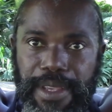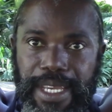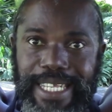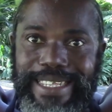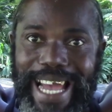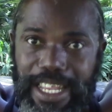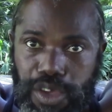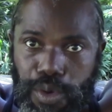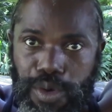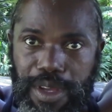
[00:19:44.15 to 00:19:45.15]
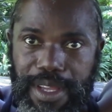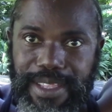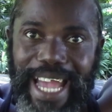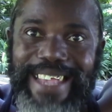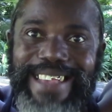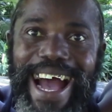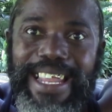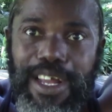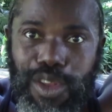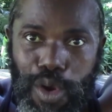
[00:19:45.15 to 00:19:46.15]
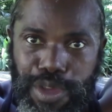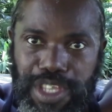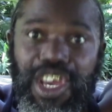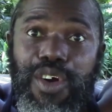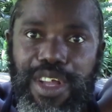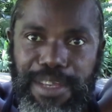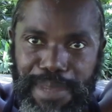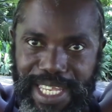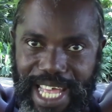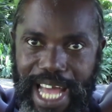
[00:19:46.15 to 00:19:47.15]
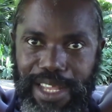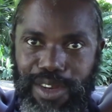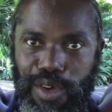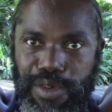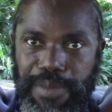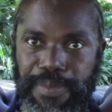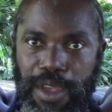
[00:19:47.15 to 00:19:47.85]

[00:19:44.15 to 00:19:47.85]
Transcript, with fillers: It tell you that it's all the glory. Check what it means in all the glory.